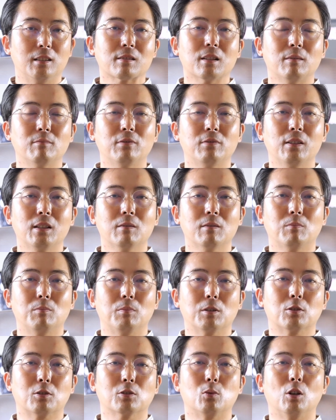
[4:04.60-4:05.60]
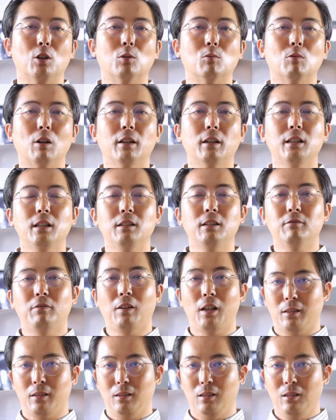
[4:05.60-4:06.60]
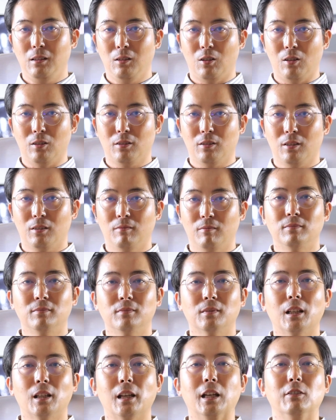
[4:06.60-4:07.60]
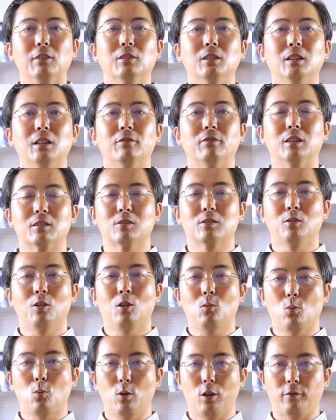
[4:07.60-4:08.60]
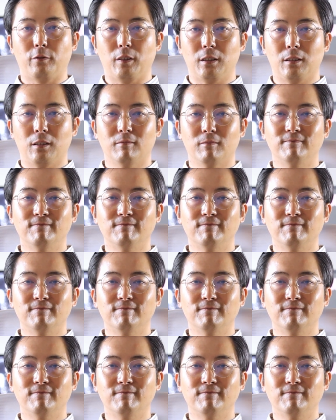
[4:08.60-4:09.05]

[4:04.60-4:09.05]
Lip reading: in something because we already invested a lot, even if it's not worth it.